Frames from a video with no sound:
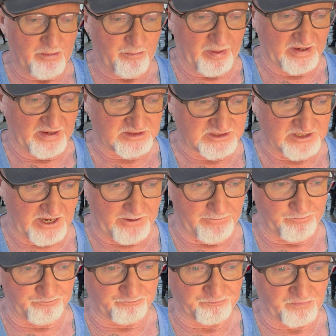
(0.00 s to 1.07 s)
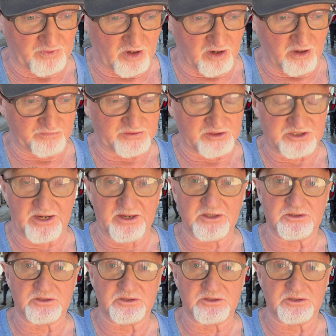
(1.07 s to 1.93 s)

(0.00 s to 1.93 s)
but after chatting